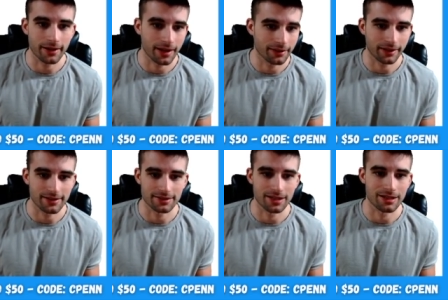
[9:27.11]
Again, like
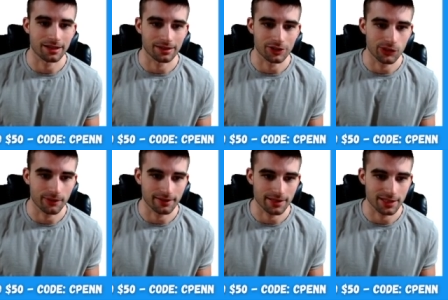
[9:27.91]
I said, nothing too
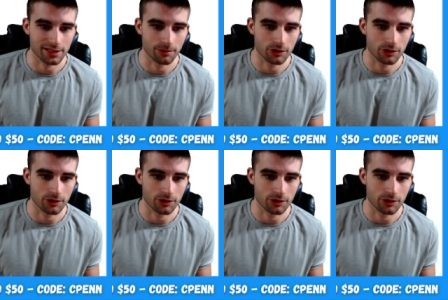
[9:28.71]
excessive.